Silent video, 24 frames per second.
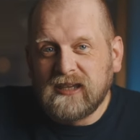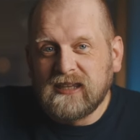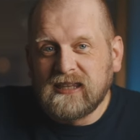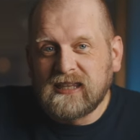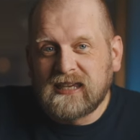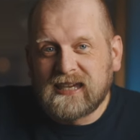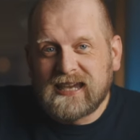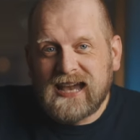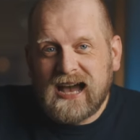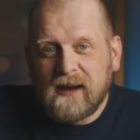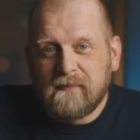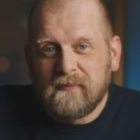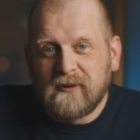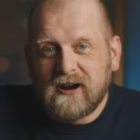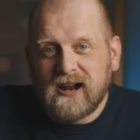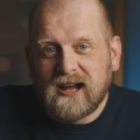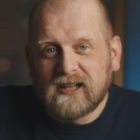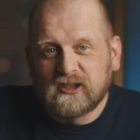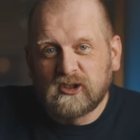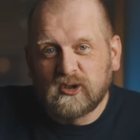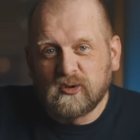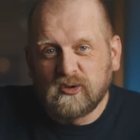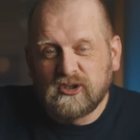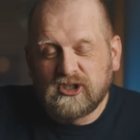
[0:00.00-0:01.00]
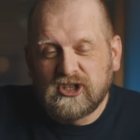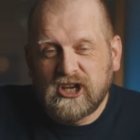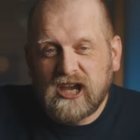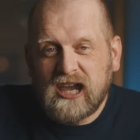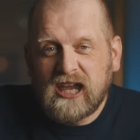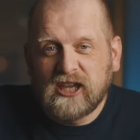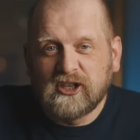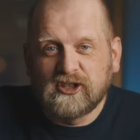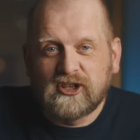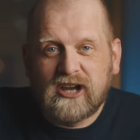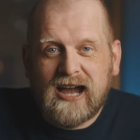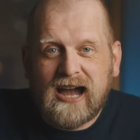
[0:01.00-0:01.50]
in camera to
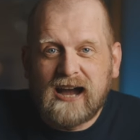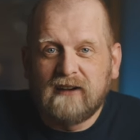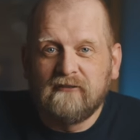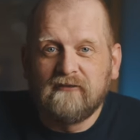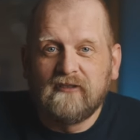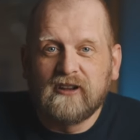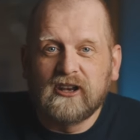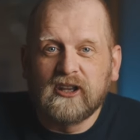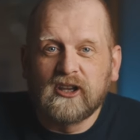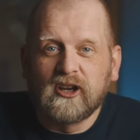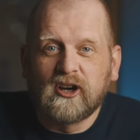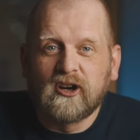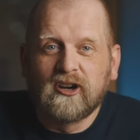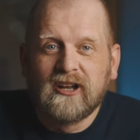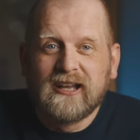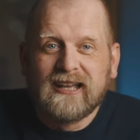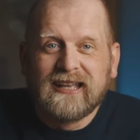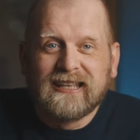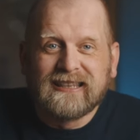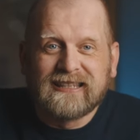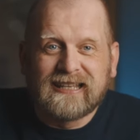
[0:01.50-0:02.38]
change how video